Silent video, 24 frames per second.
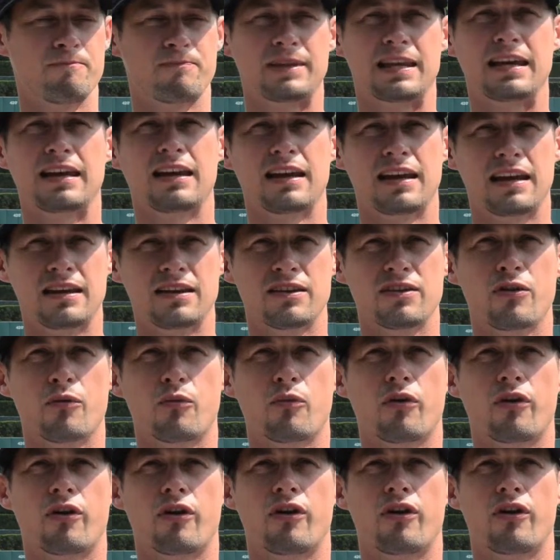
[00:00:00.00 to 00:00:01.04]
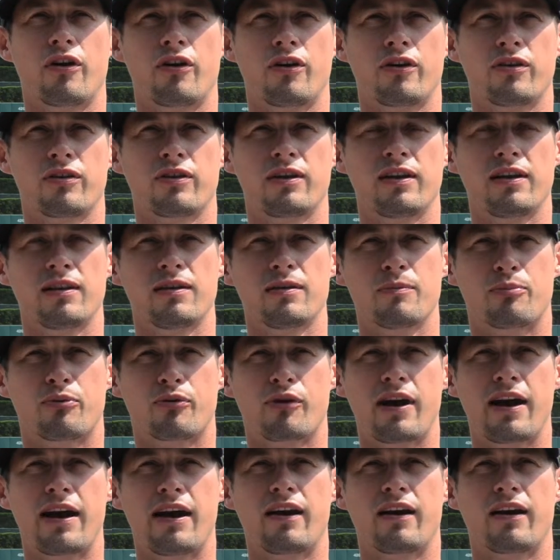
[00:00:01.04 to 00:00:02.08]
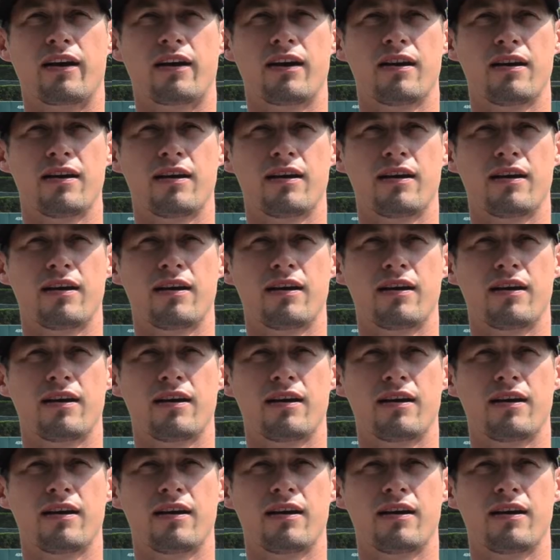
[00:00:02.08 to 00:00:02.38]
getting into the Word, into prayer,